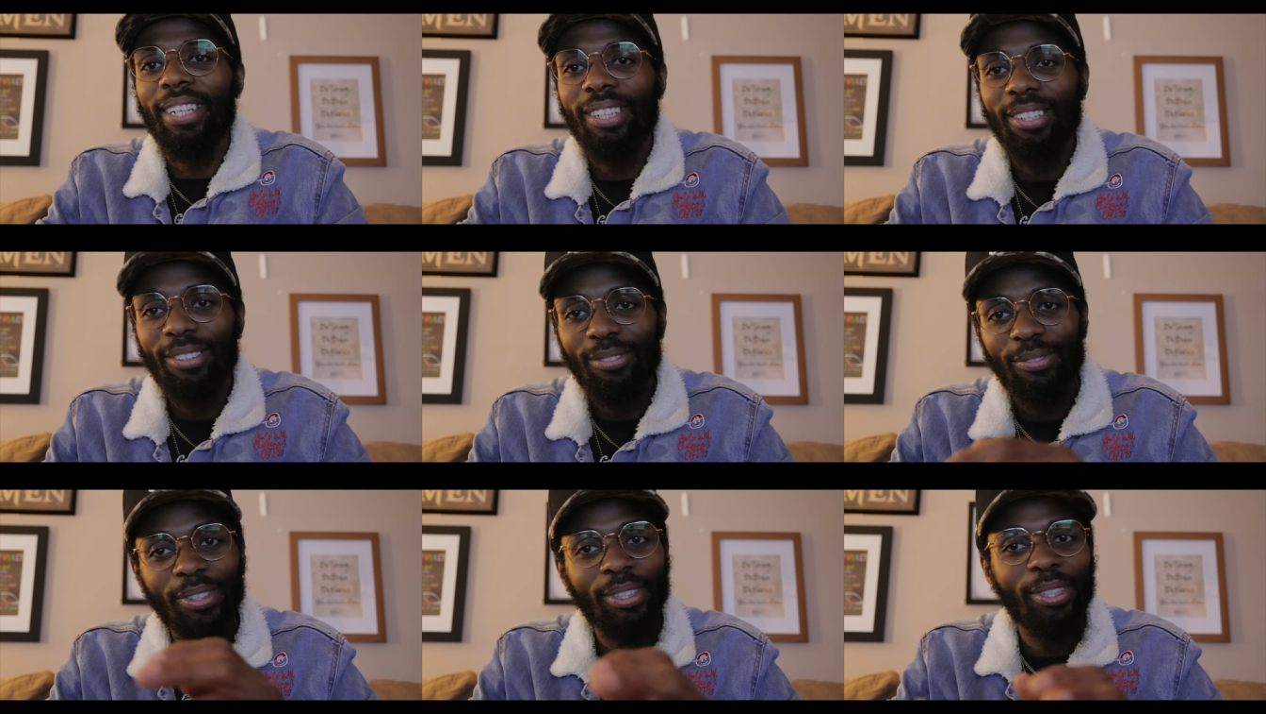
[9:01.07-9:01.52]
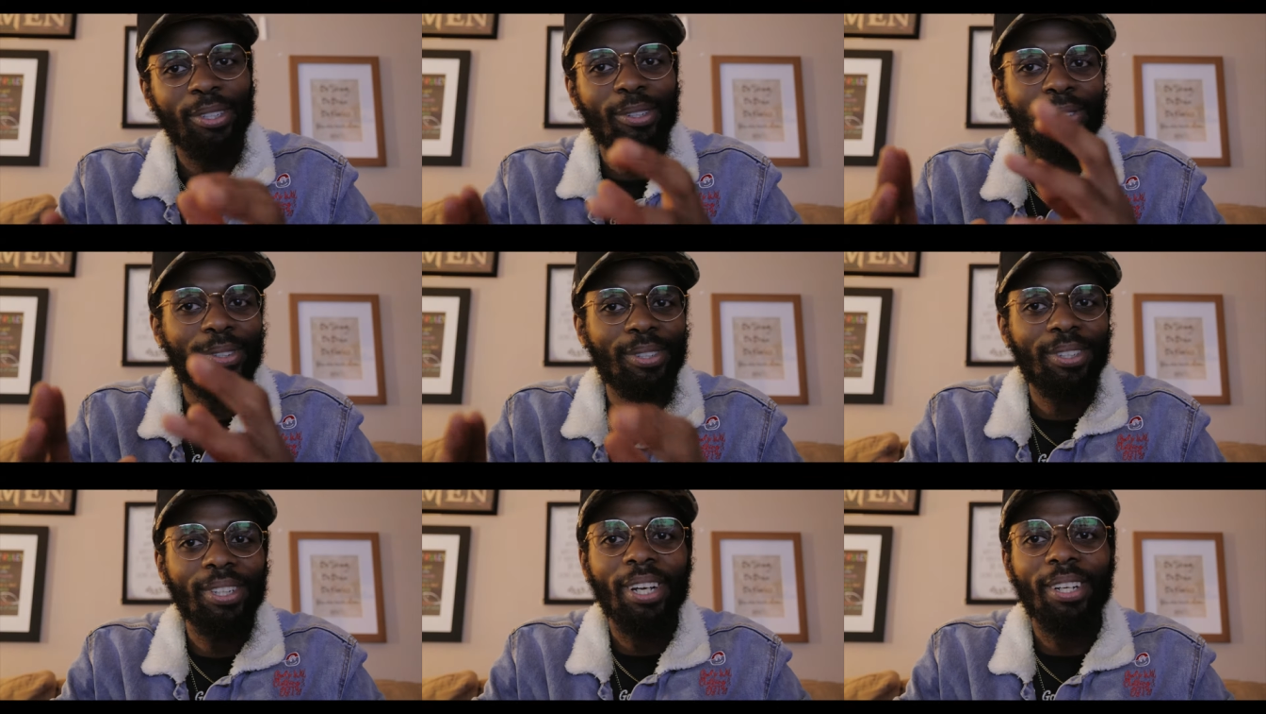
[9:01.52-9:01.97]
I got a
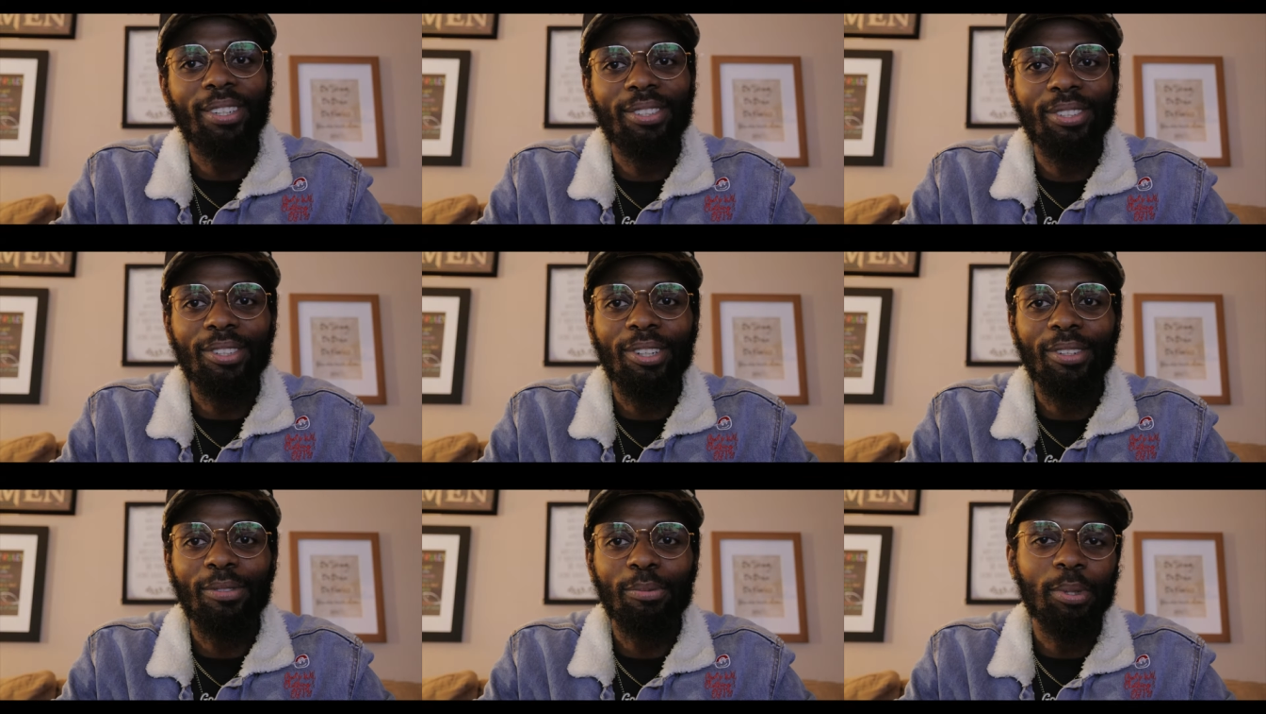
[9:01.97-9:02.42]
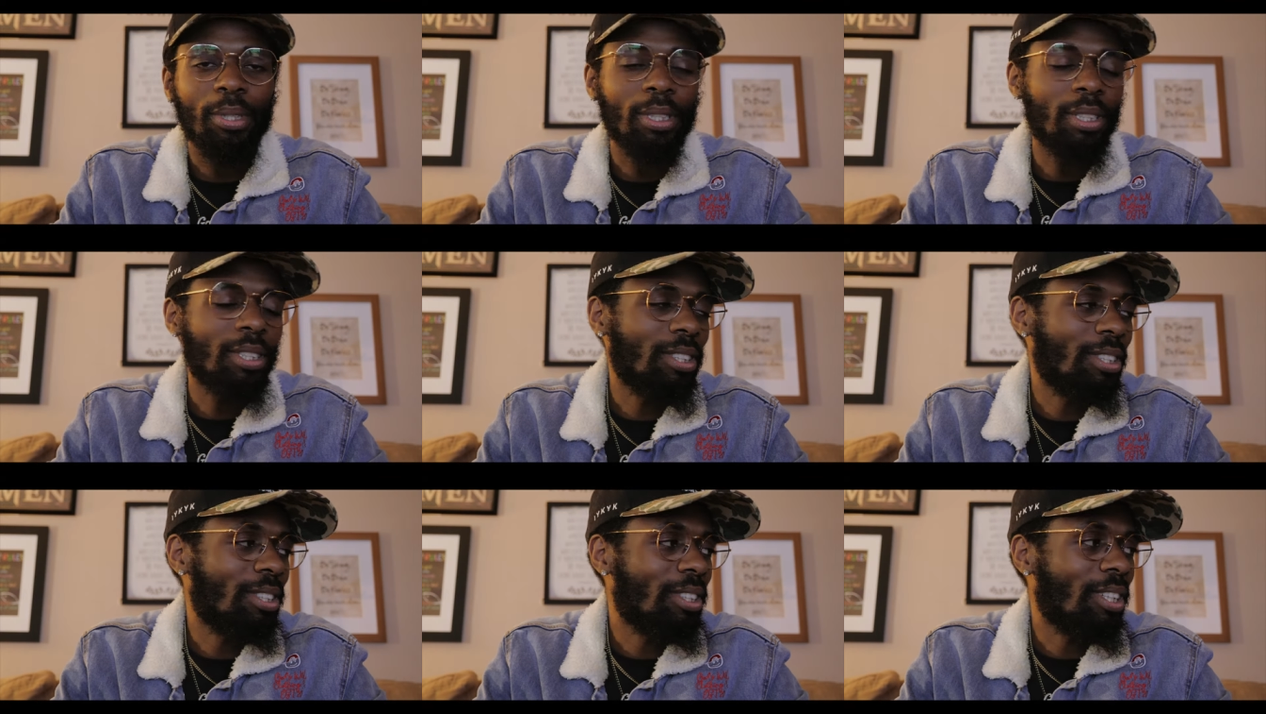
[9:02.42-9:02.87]
video on a lot of stuff,
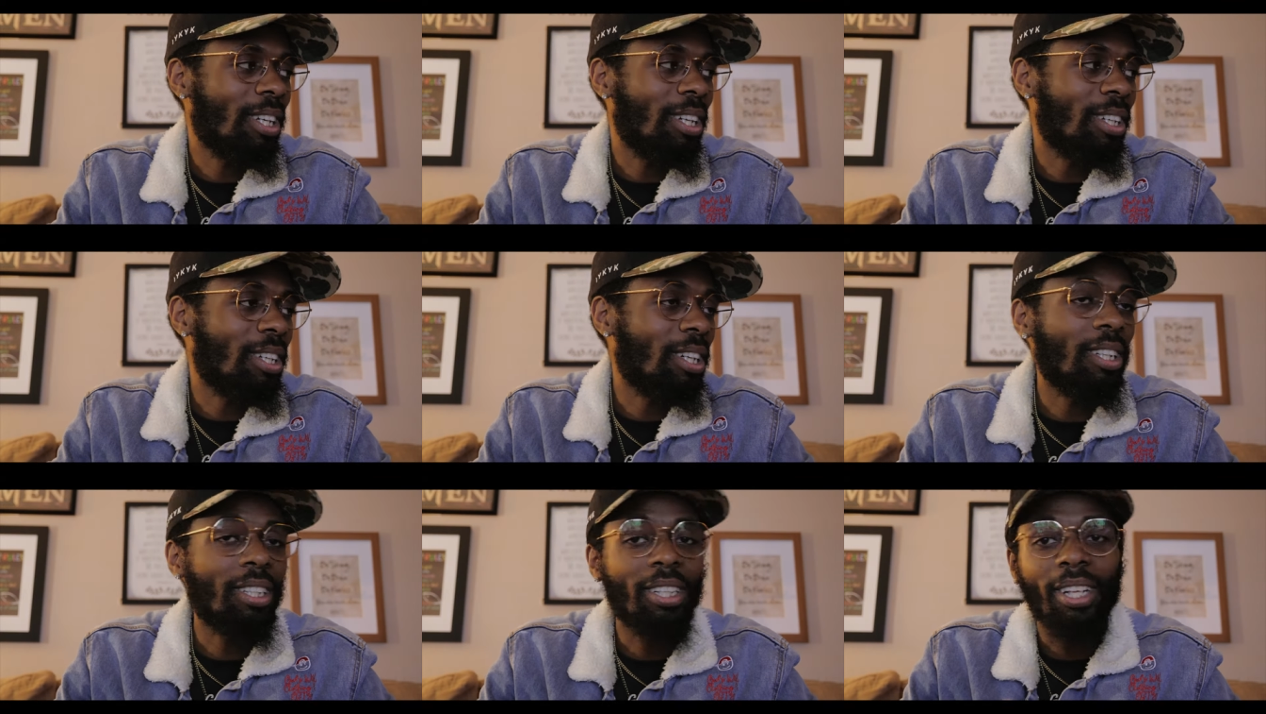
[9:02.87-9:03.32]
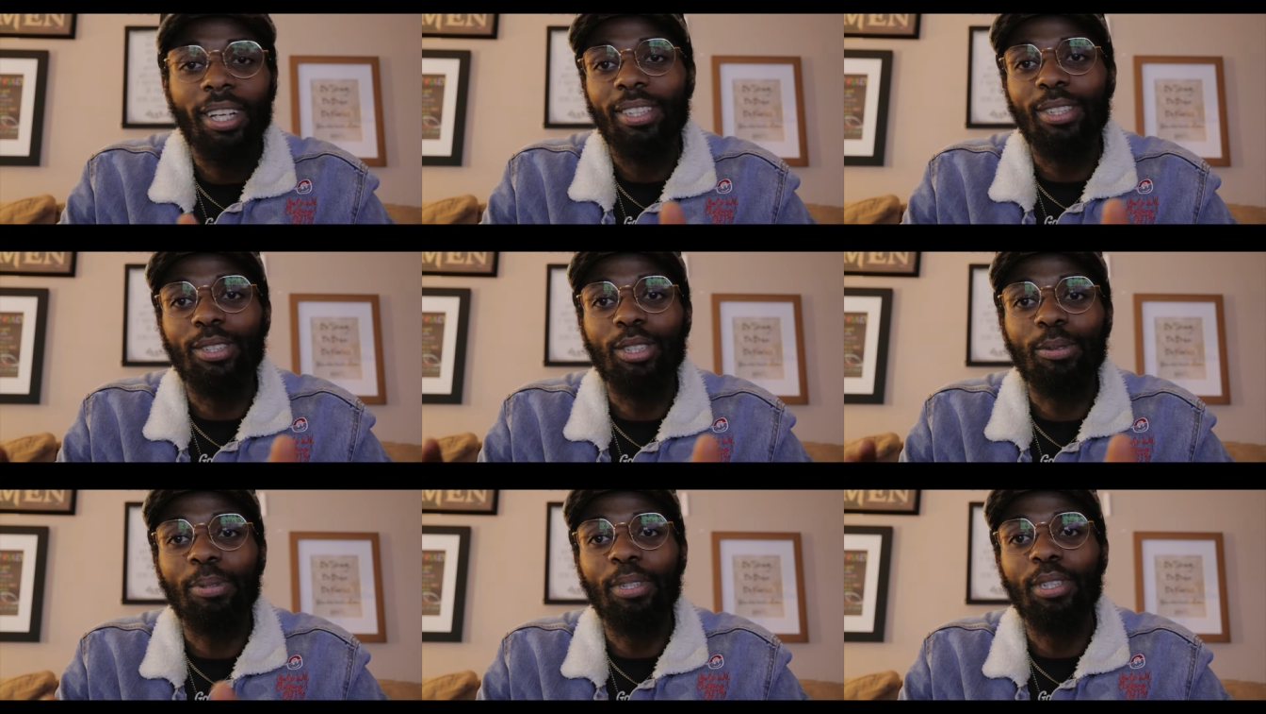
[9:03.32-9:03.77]
because I got a
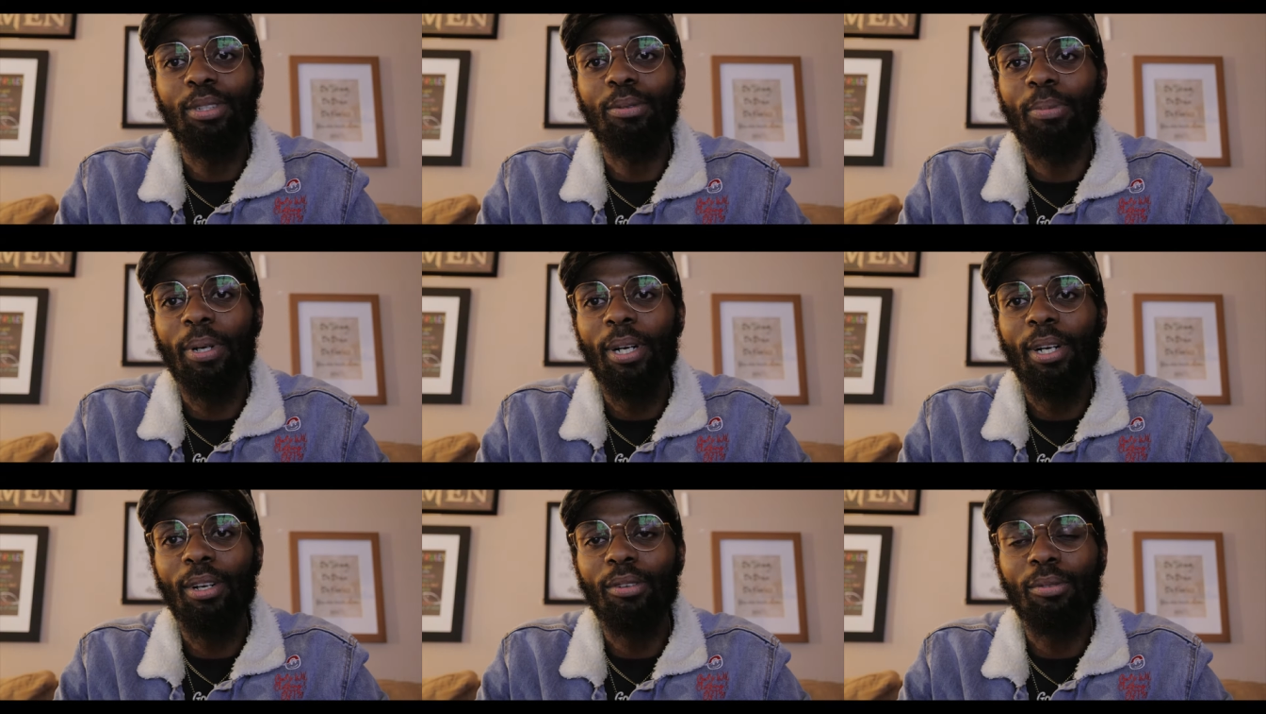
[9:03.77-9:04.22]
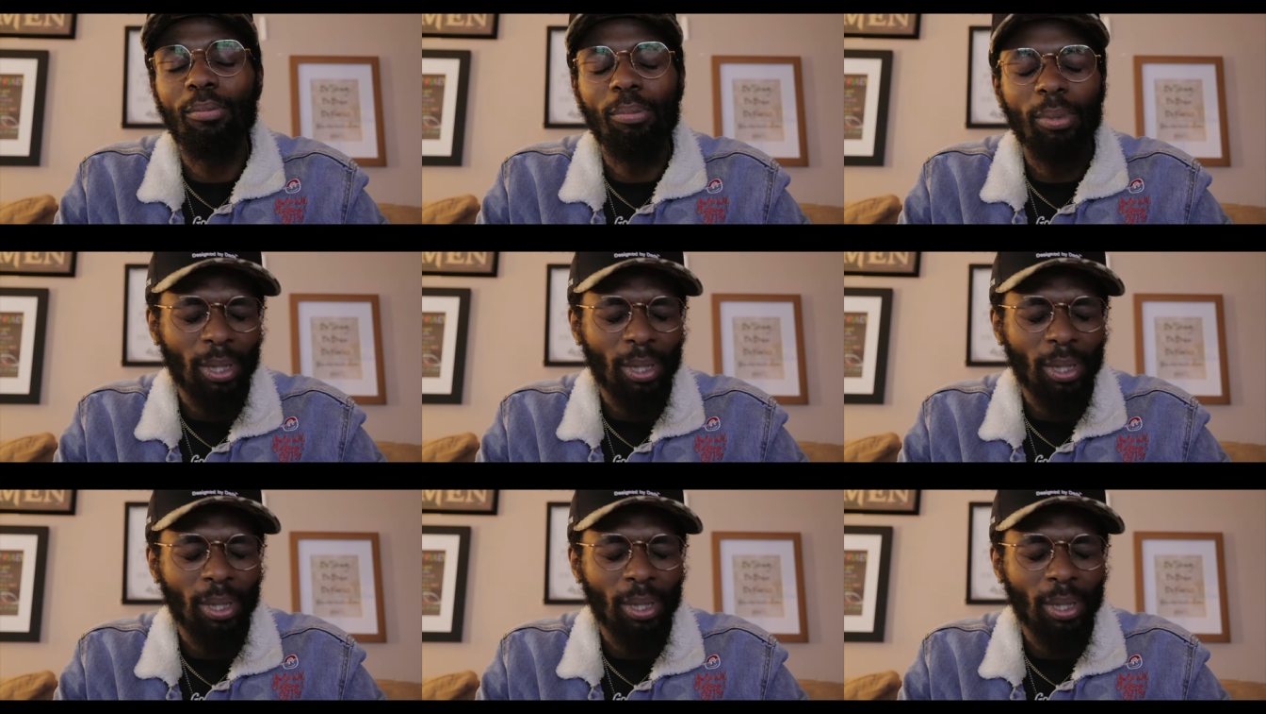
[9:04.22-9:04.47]
lot to speak about.